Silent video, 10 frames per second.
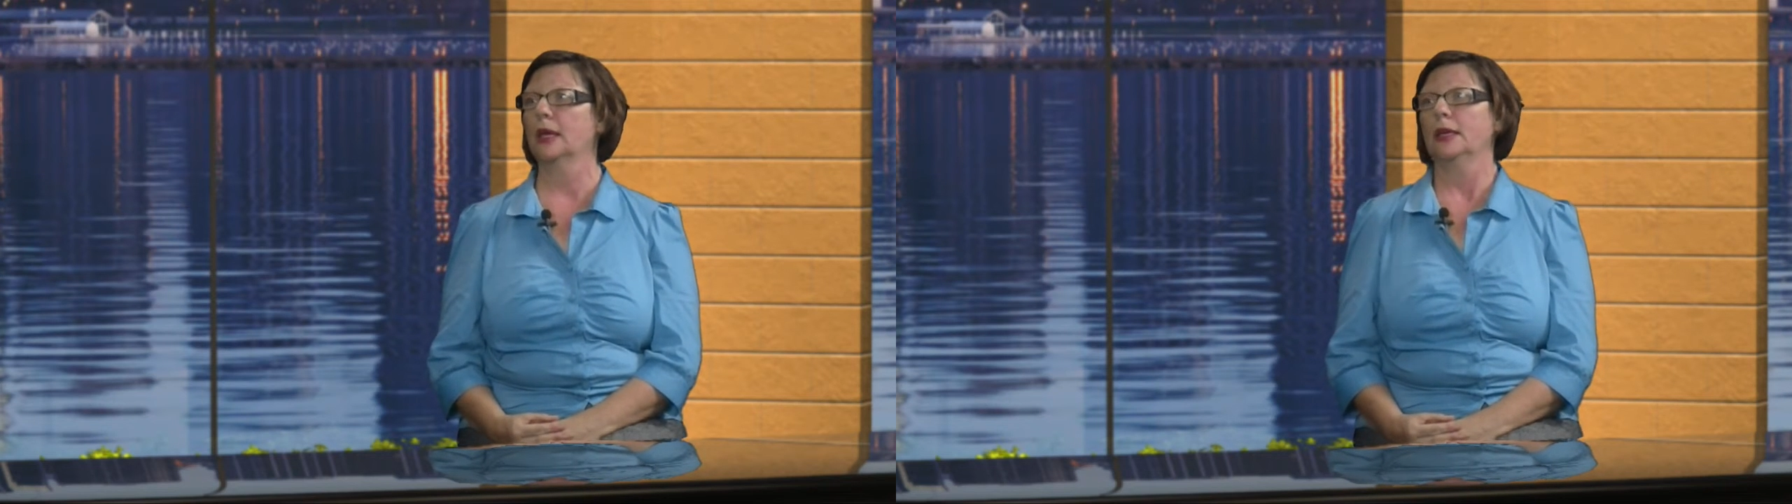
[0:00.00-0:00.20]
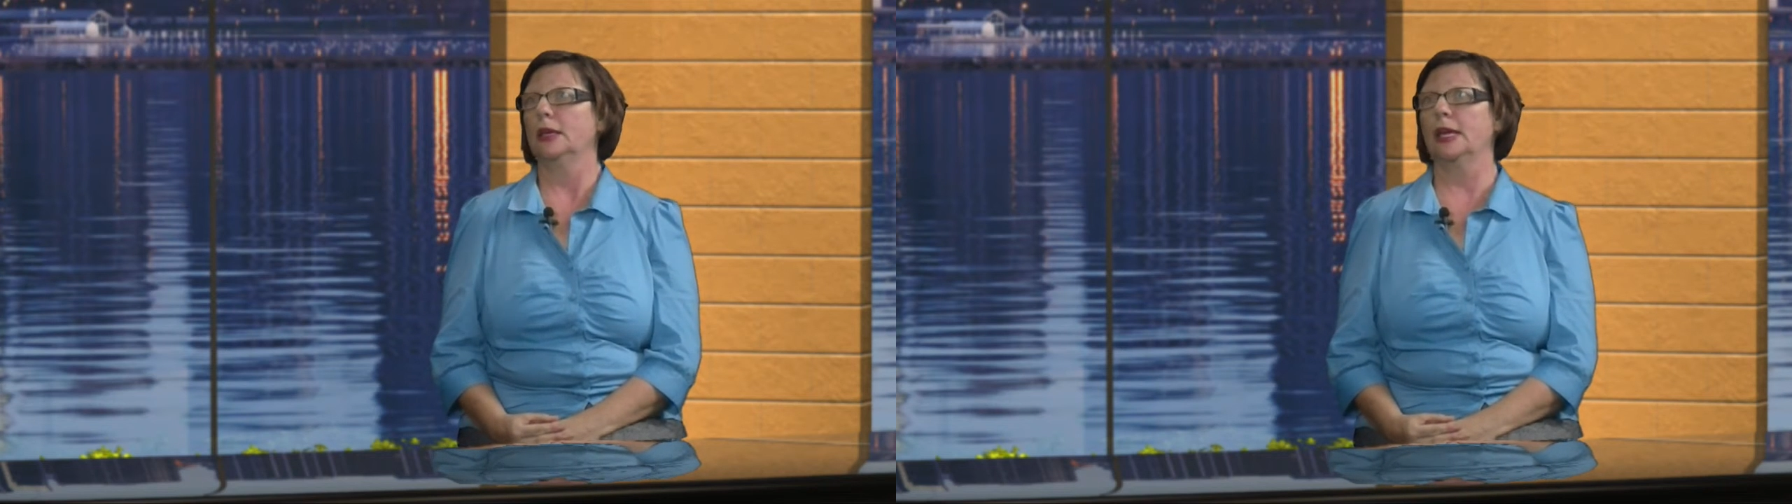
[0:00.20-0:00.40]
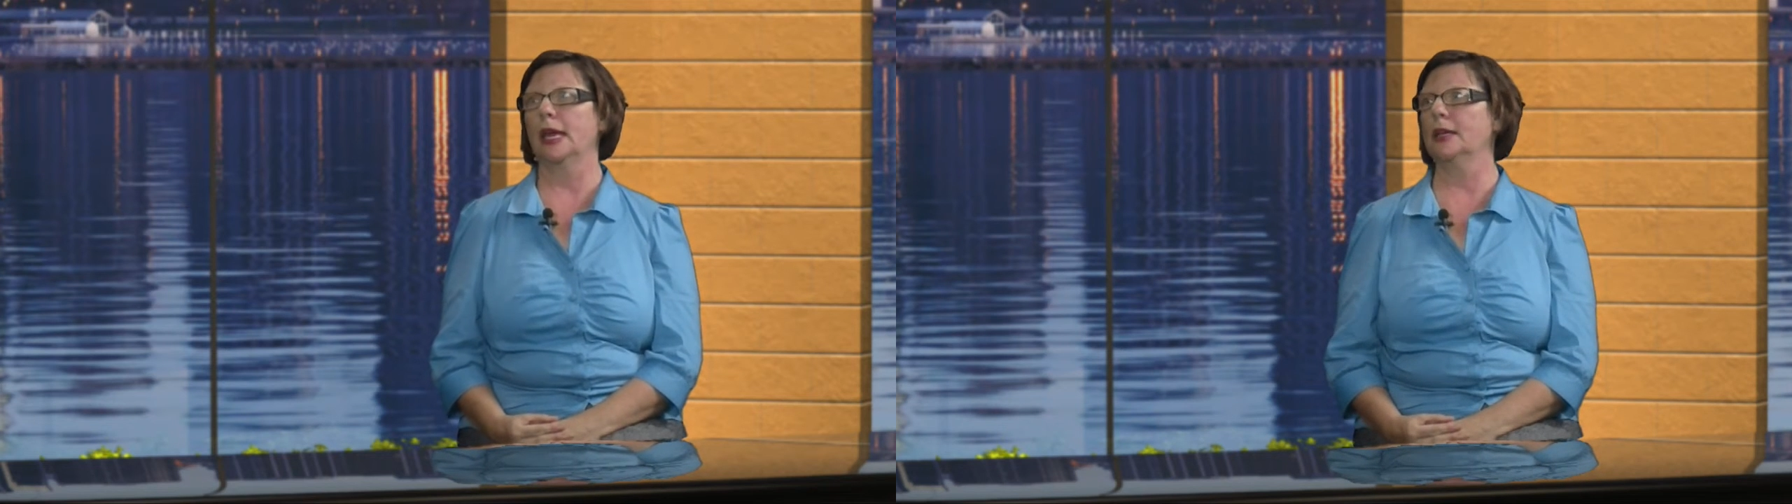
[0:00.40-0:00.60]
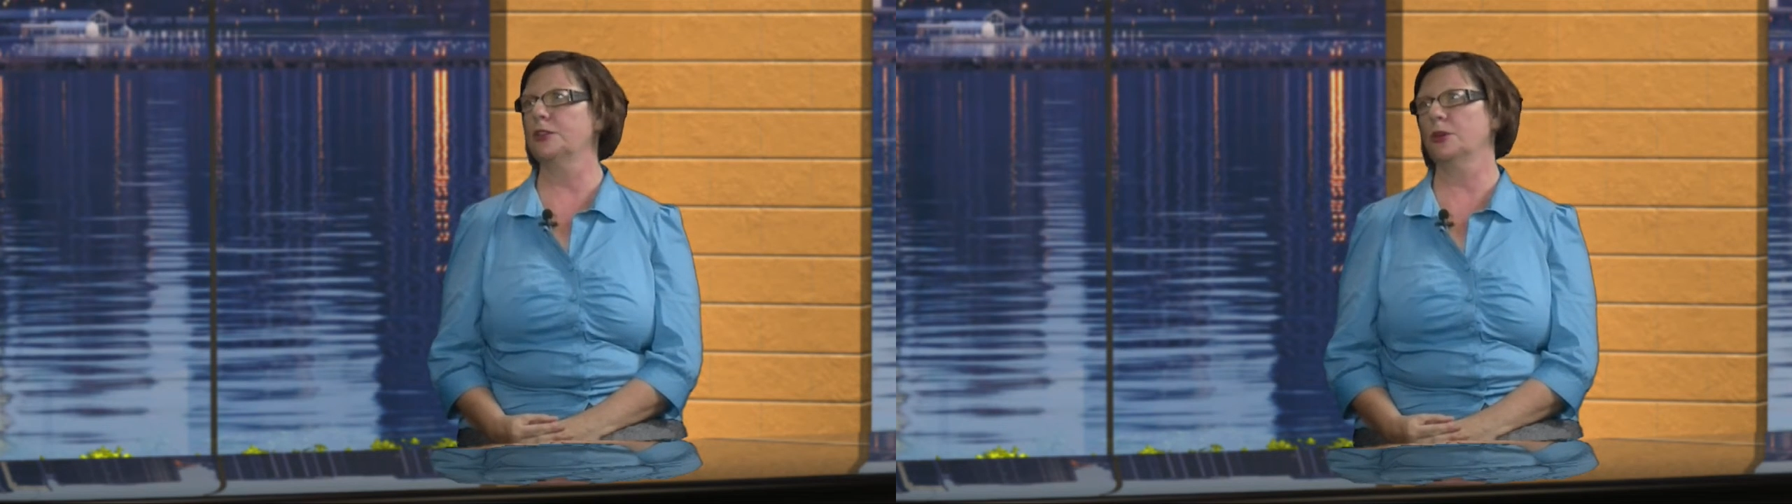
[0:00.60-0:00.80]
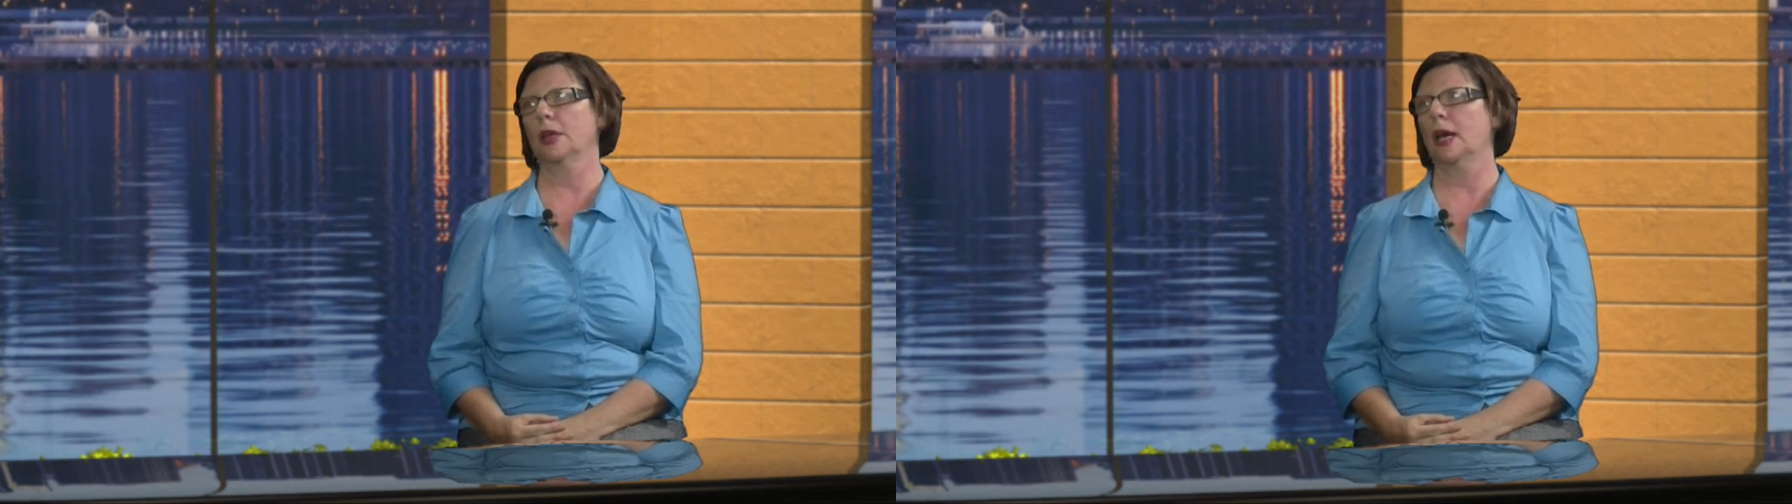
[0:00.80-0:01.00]
You can't
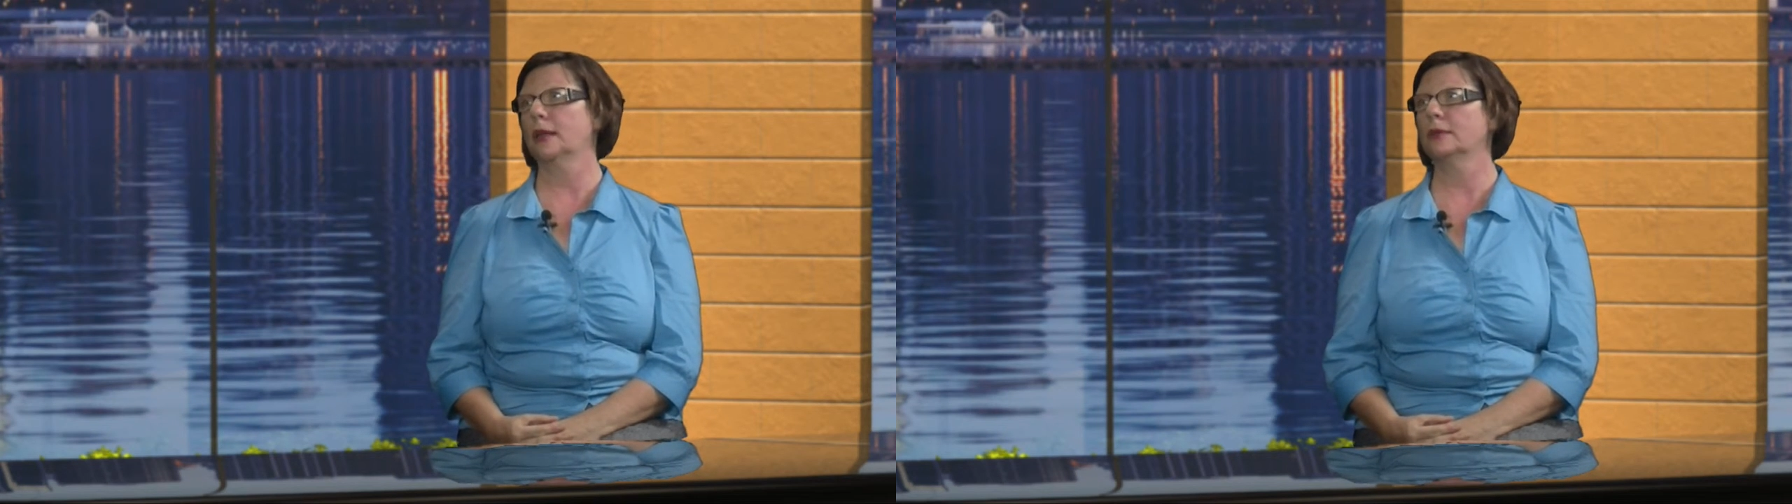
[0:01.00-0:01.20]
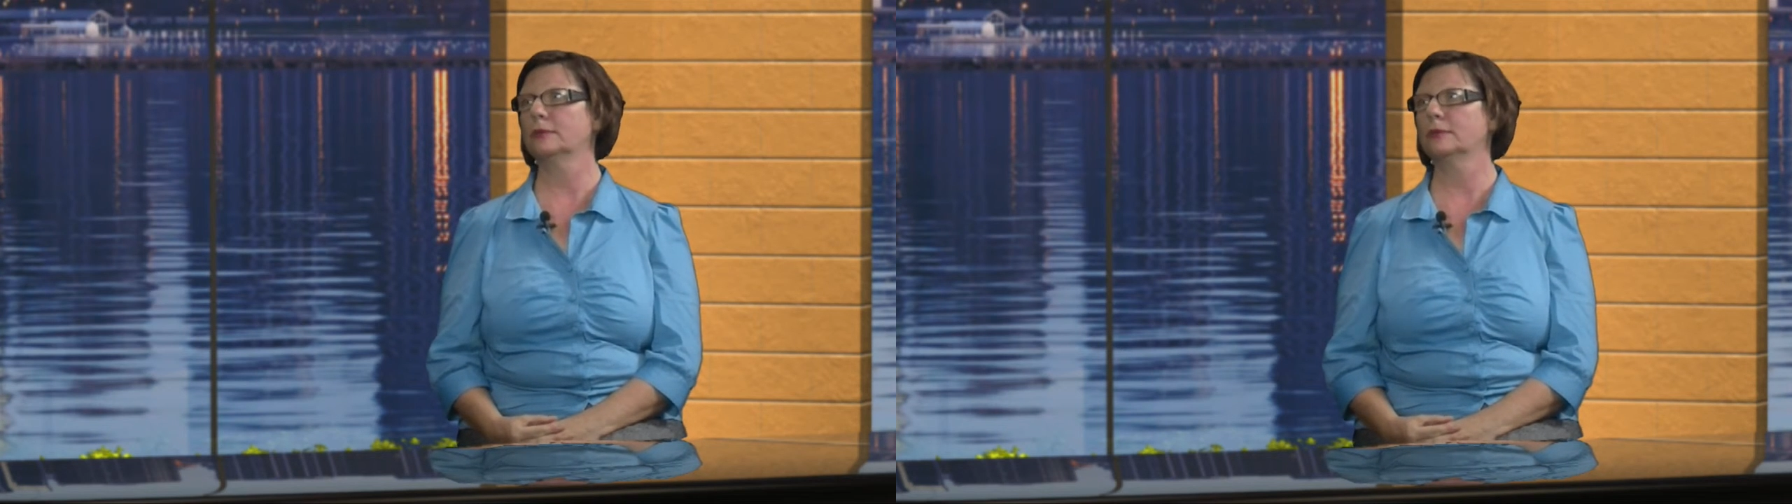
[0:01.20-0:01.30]
do that.